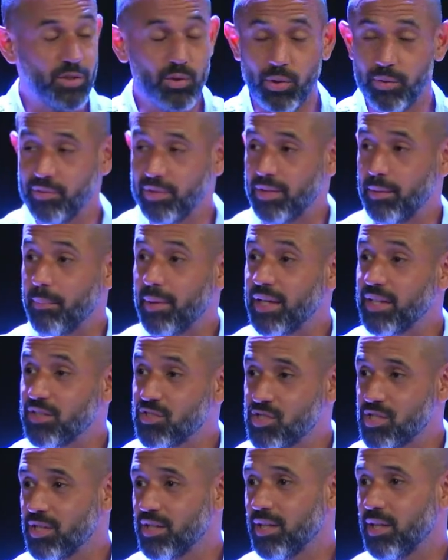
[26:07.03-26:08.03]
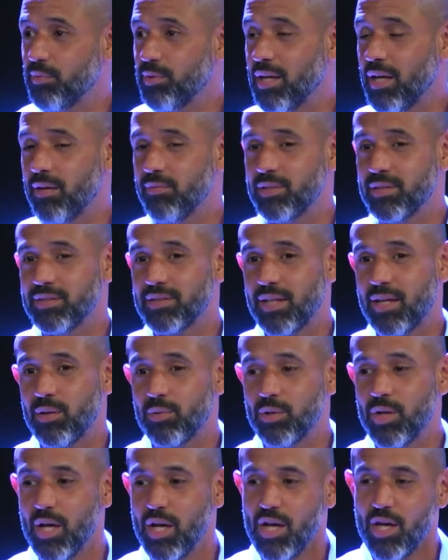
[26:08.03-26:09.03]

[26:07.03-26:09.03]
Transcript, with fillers: or even the bike share that we have in town.